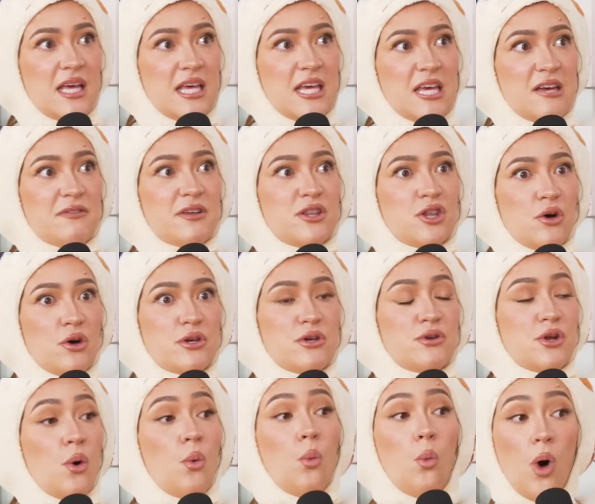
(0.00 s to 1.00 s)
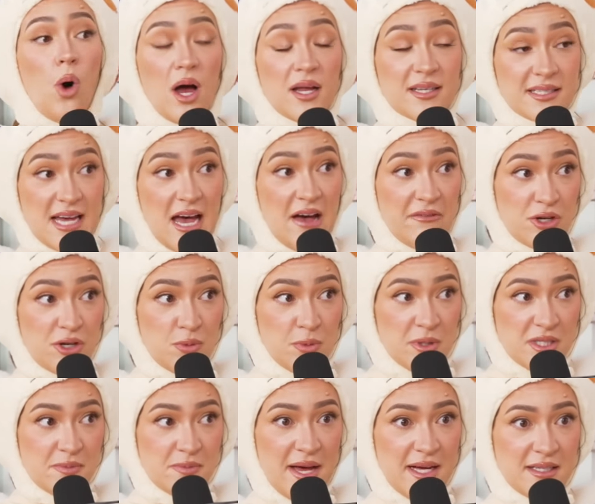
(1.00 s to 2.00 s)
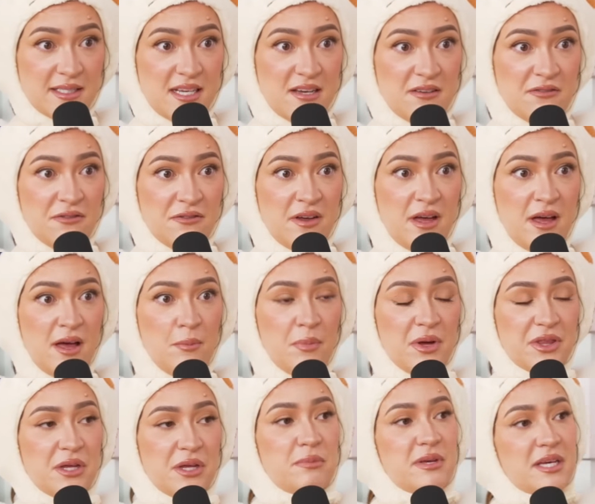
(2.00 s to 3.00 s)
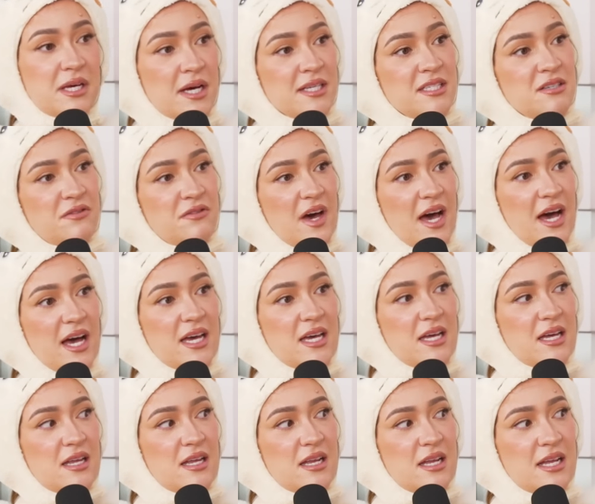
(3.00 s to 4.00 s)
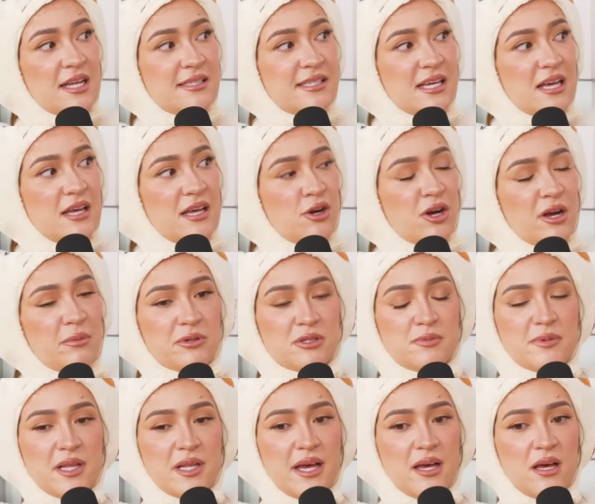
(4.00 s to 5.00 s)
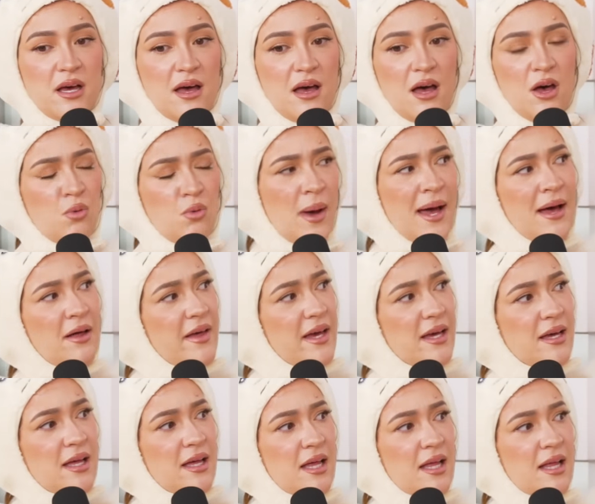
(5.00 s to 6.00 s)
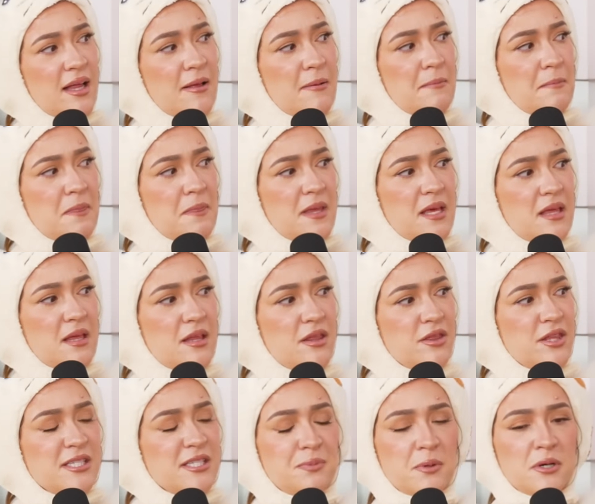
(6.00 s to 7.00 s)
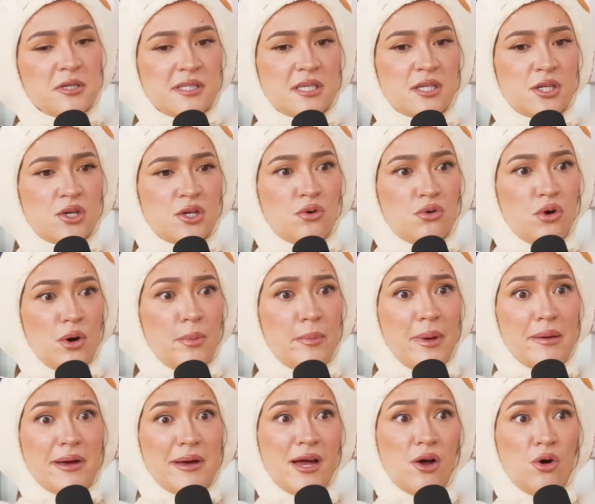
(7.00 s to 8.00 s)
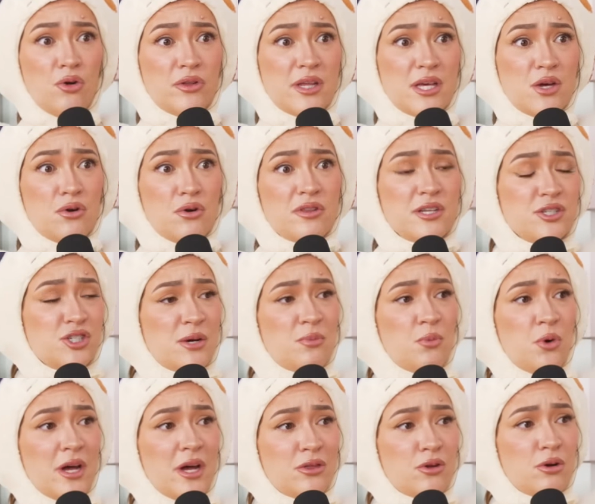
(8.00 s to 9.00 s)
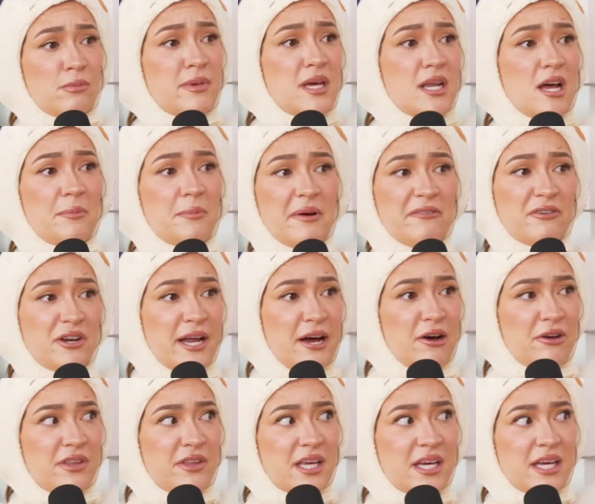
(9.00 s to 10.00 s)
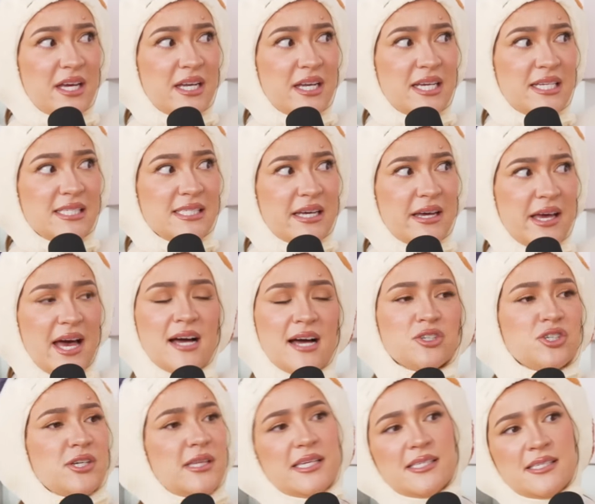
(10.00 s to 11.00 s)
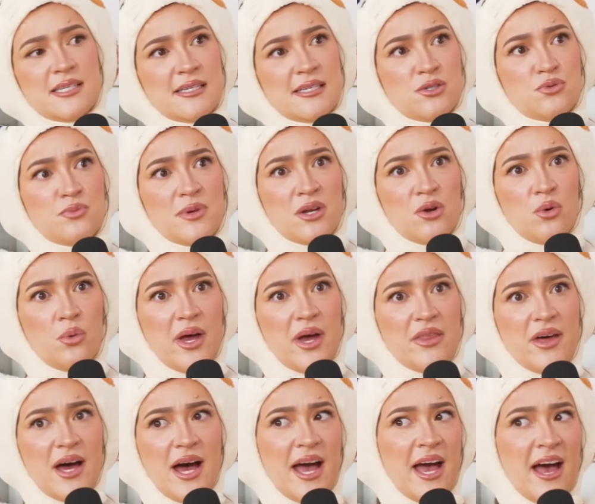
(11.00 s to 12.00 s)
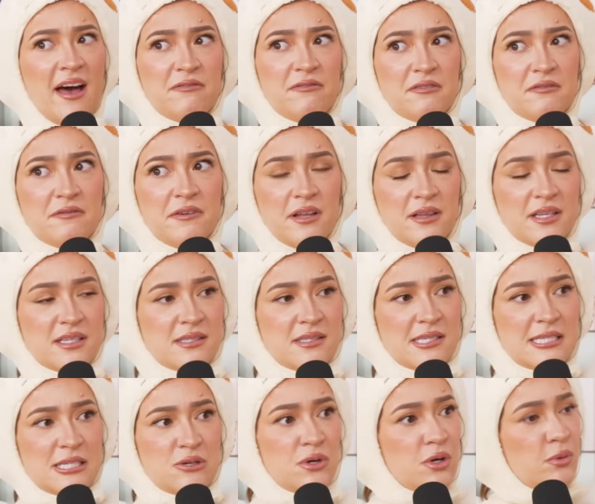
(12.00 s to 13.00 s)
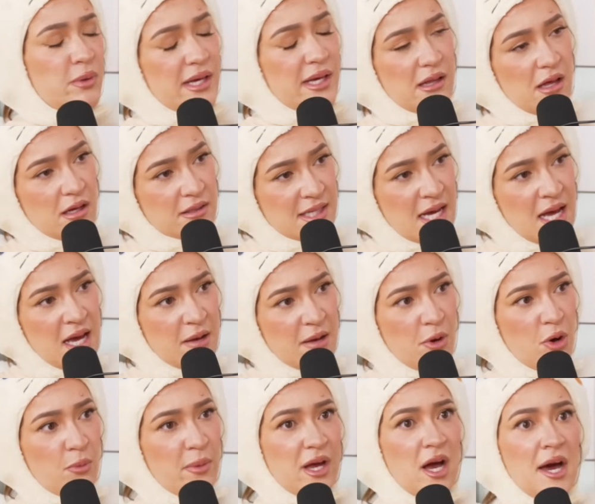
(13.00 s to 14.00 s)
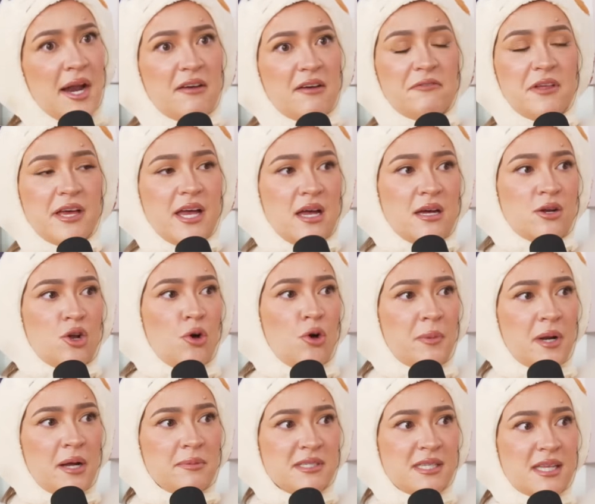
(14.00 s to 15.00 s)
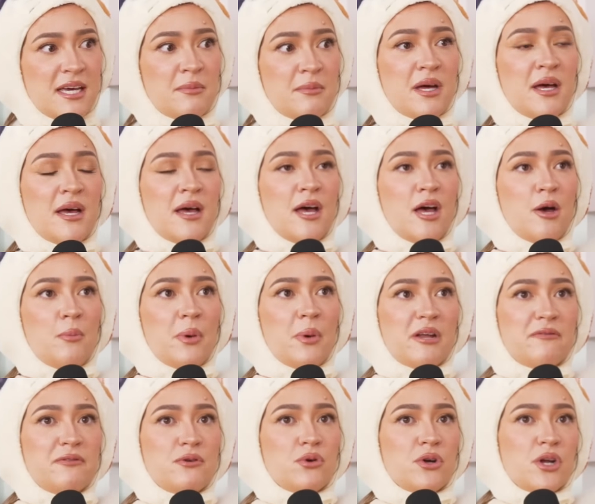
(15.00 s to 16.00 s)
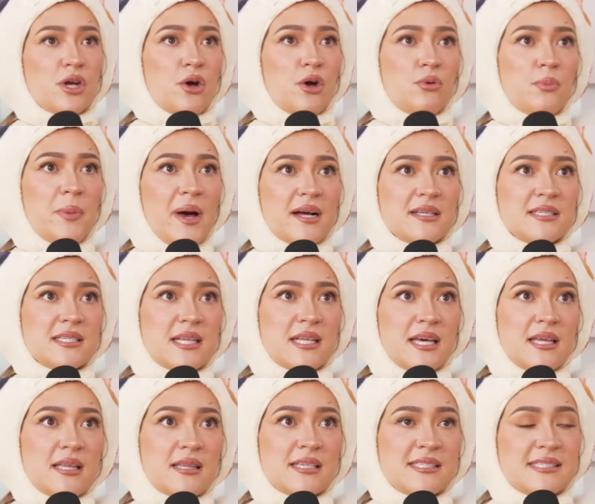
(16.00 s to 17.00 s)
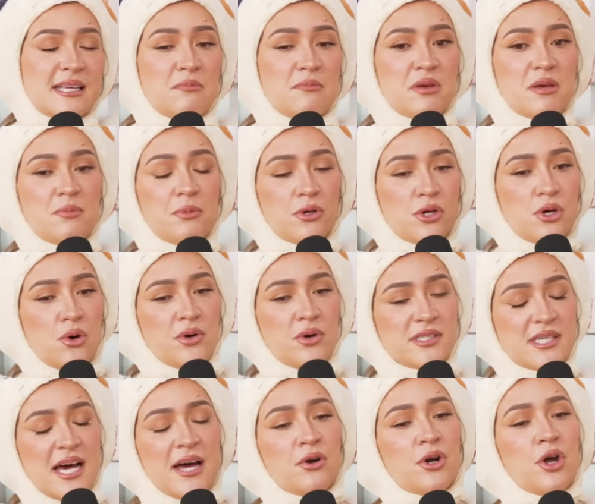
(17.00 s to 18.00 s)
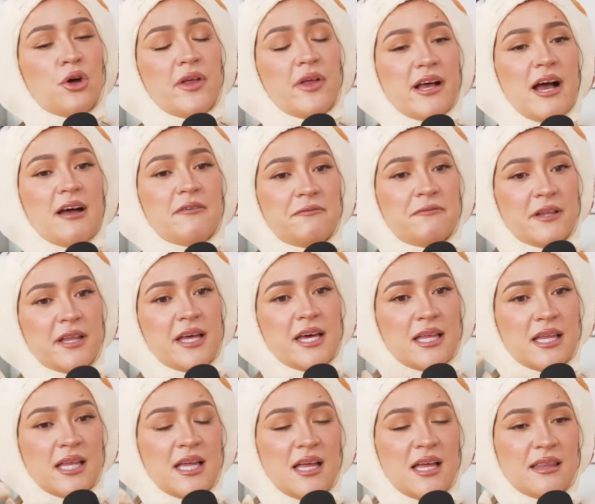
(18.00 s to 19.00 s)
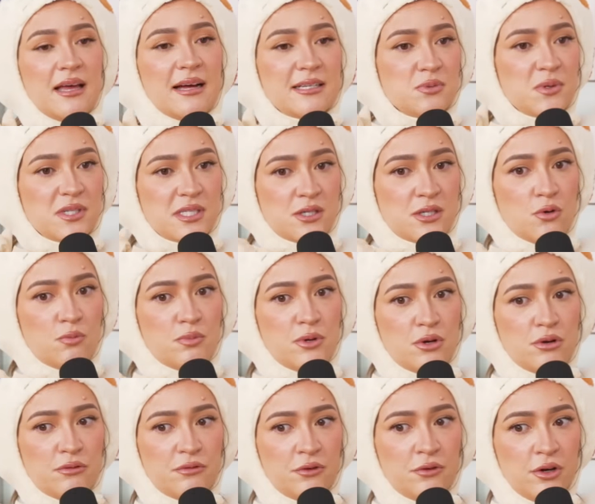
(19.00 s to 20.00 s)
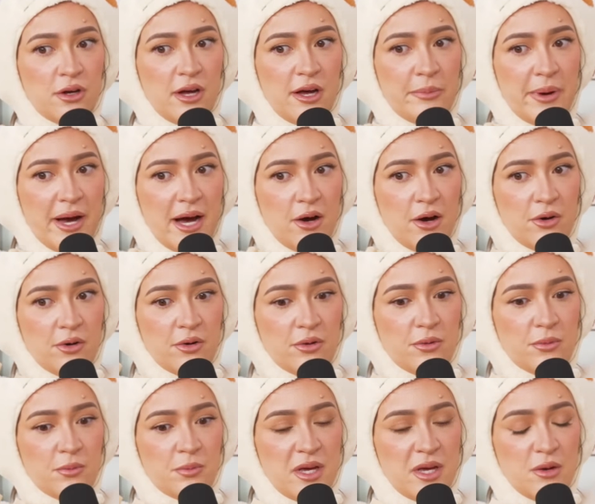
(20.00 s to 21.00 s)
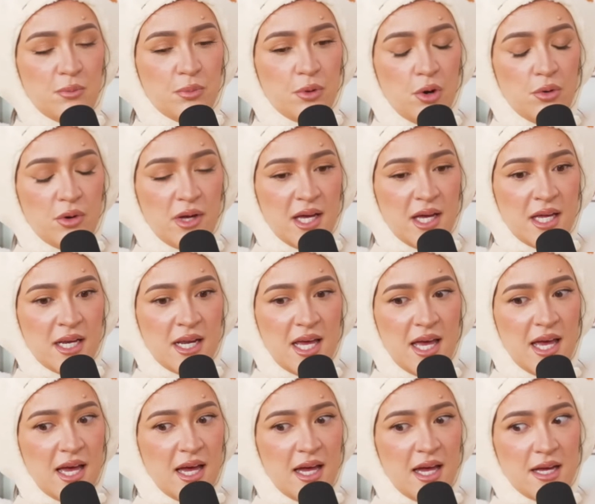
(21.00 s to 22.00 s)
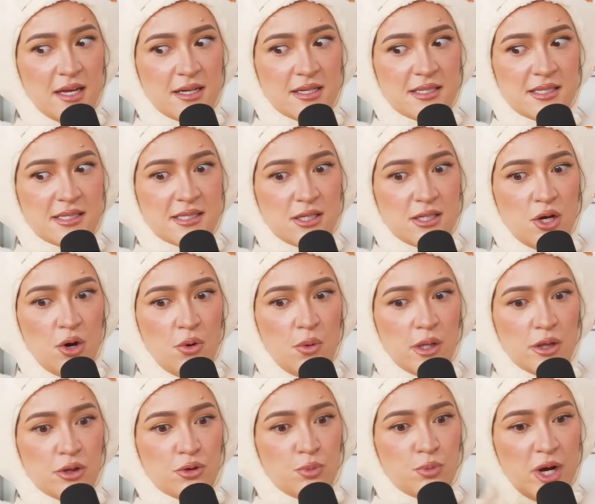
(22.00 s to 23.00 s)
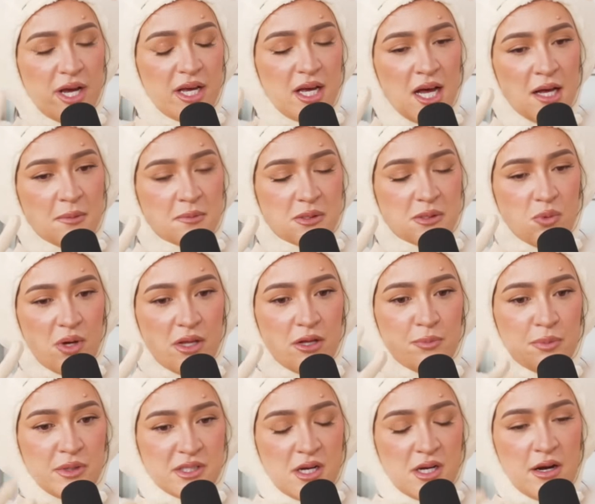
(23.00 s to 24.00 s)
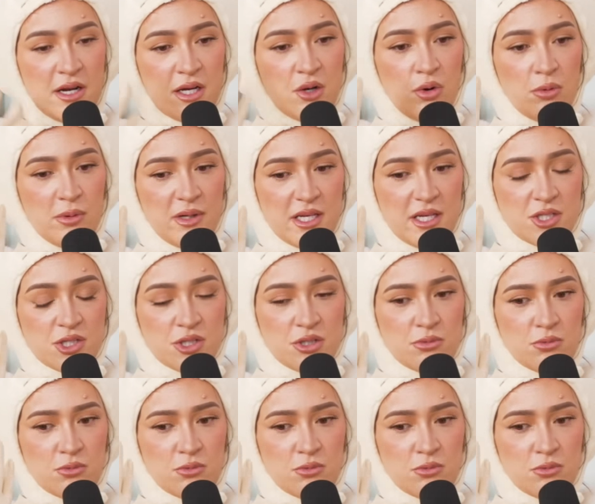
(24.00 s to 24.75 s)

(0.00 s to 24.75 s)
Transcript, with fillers: Even though you don't want to have a new perspective, but then because of that, it's, you're able to be like, oh wow, like this person who maybe I only go to the gym with or meet up every now and then is like actually listening to me in a way that I haven't felt listened to in a really long time. For oh my sure. God, I feel like I can open up to them. Yeah. But if you were to go back to like the same people you always, I don't know, like I feel like that's what's so beautiful about being broken and going through breakups, whether platonic or relation,